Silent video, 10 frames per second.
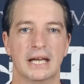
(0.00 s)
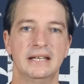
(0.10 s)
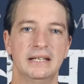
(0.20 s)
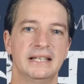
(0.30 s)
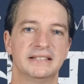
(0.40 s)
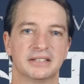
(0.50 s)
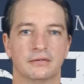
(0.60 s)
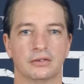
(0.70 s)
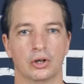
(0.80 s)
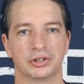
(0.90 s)
In Eastern
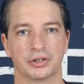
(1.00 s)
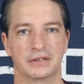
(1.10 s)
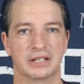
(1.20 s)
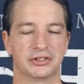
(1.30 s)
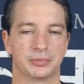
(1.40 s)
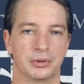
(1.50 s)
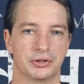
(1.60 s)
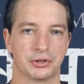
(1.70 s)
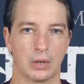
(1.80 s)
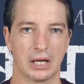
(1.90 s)
philosophy and
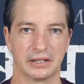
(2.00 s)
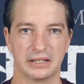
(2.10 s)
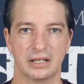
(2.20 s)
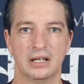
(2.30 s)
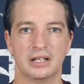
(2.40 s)
spirituality,